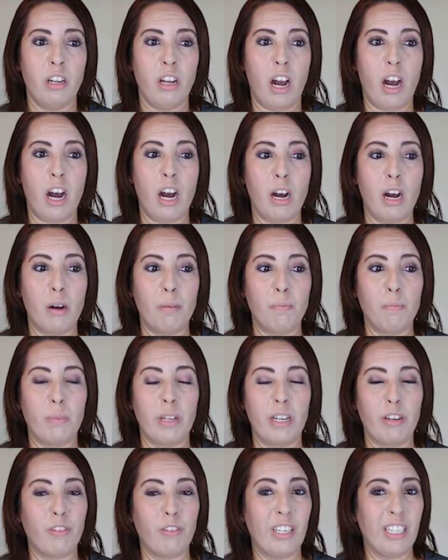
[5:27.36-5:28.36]

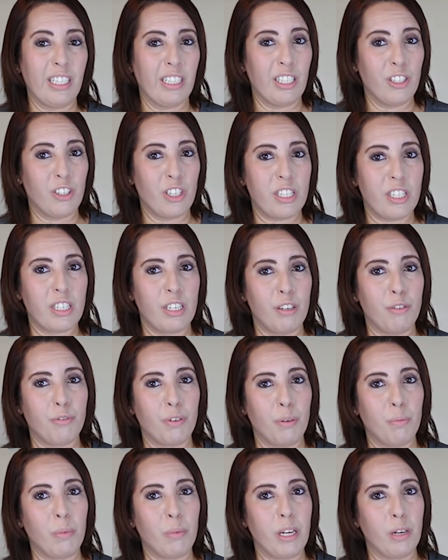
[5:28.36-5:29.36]
like religiously
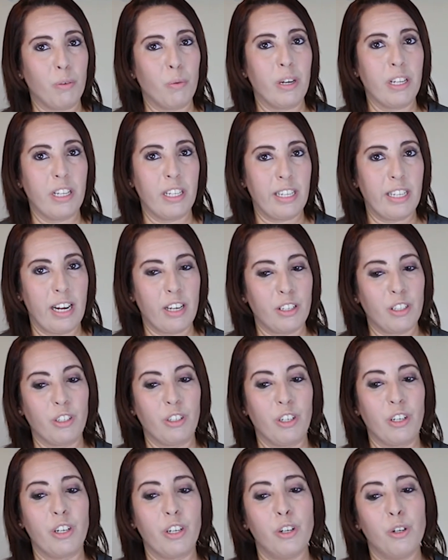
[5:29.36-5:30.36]
from like where the
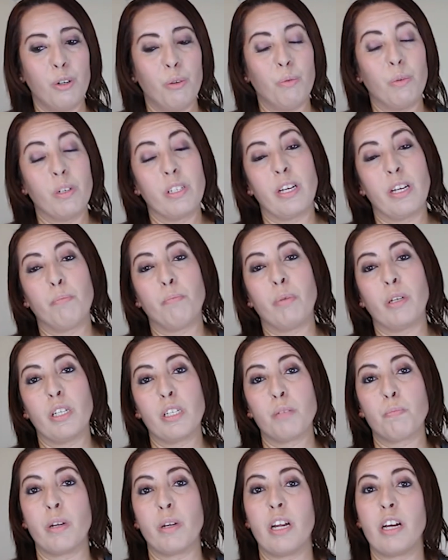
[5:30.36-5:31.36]
doctor was like, put the
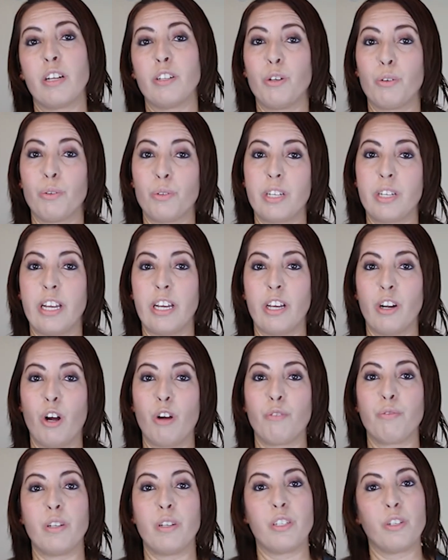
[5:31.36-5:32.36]
splint on, don't take it
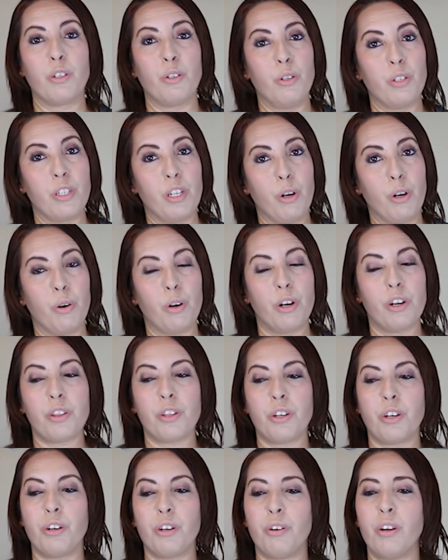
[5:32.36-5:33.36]
off until you see the
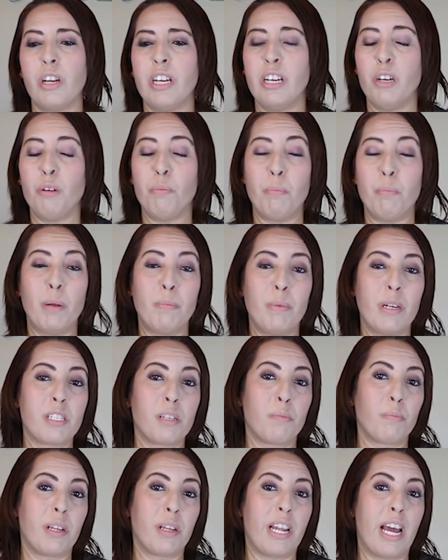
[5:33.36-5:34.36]
ortho. Maybe it's
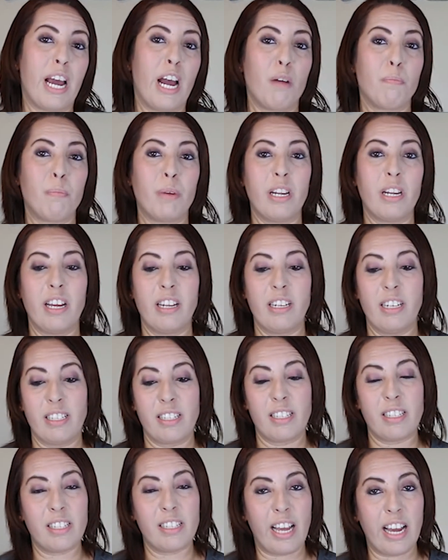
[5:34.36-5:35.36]
something that happened and it's
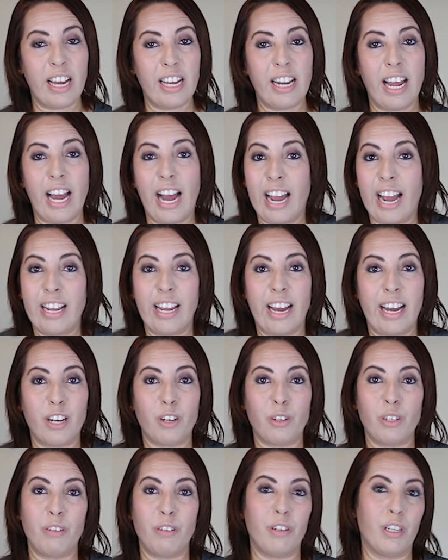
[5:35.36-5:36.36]
set. I
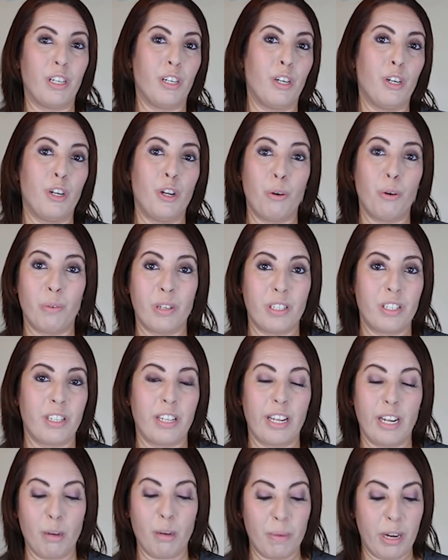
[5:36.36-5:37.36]
don't even know what to
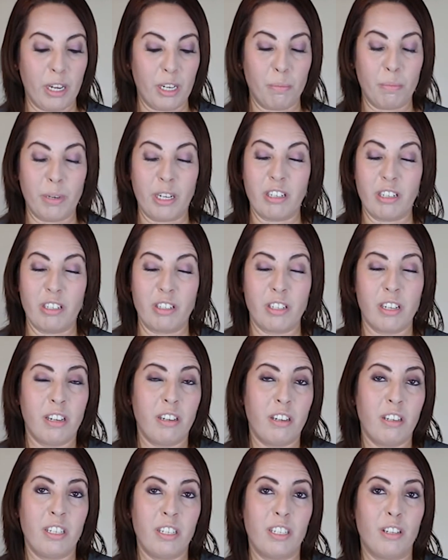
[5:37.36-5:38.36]
think about it, because
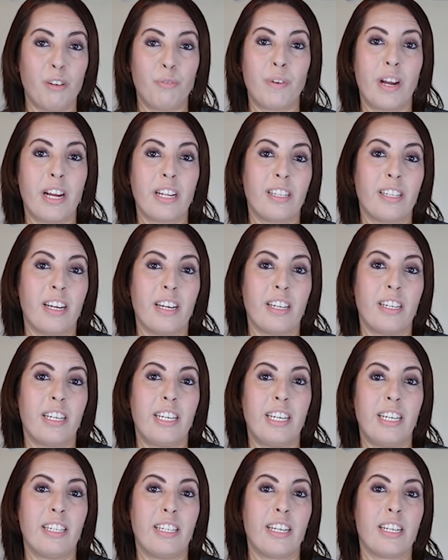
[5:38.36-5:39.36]
the fact that
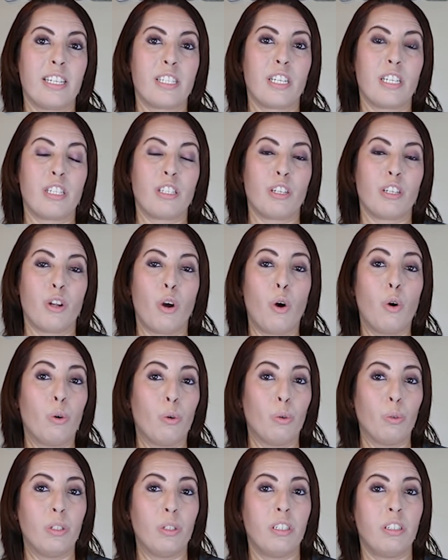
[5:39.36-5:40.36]
he thinks it's an
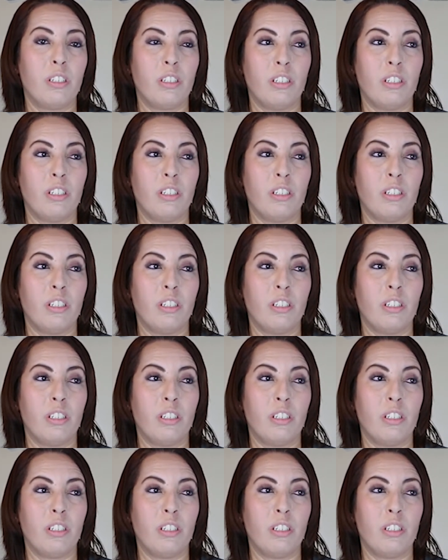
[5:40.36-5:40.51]
old,